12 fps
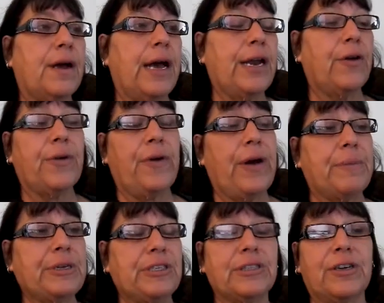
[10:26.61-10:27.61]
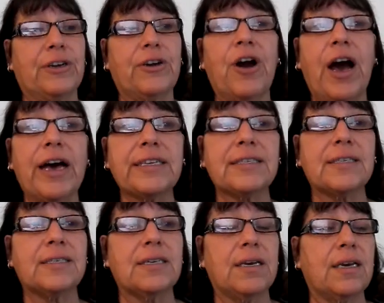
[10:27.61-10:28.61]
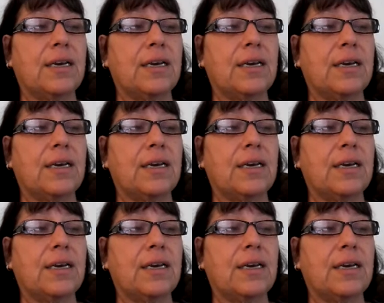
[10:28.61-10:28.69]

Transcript: I don't know how much it's going to cost.